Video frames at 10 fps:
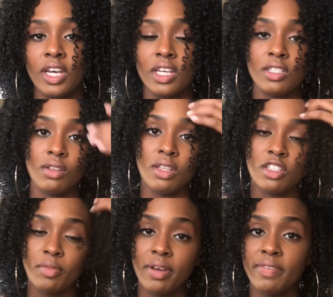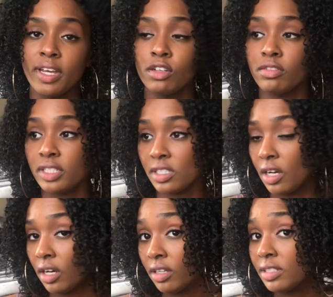So these are my final
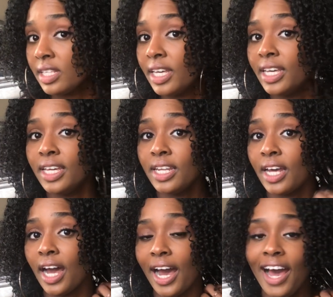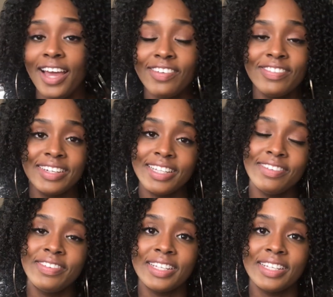results, and I really